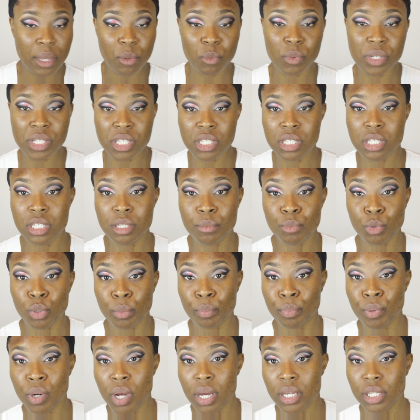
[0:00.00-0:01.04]
And when you need
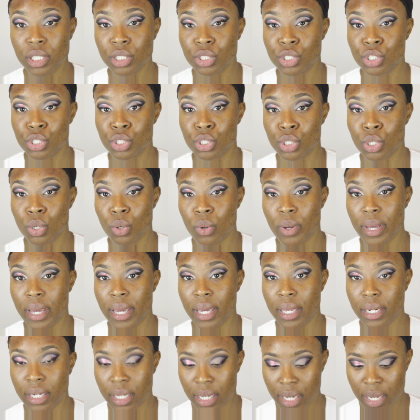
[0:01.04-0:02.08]
more product, just go
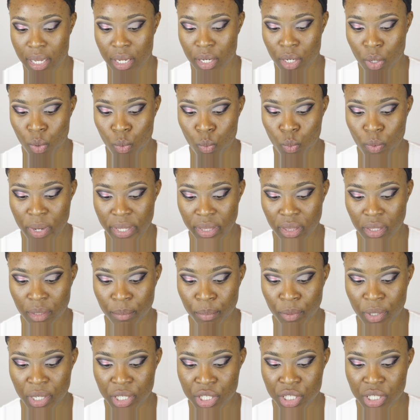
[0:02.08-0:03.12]
ahead and wet
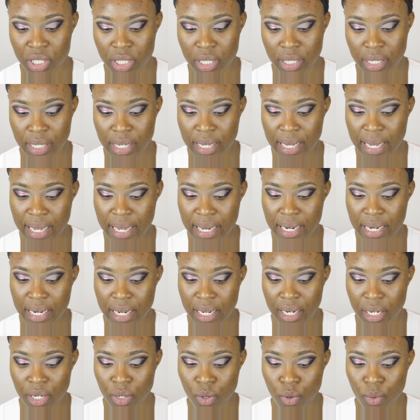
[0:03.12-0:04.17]
the brush again
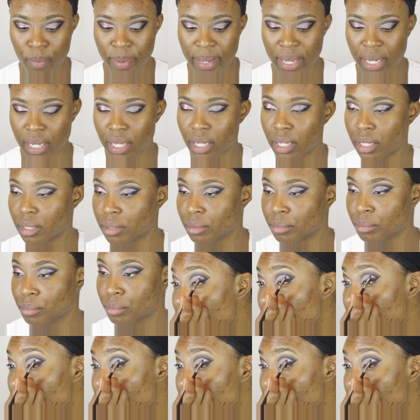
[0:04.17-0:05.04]
and go back in.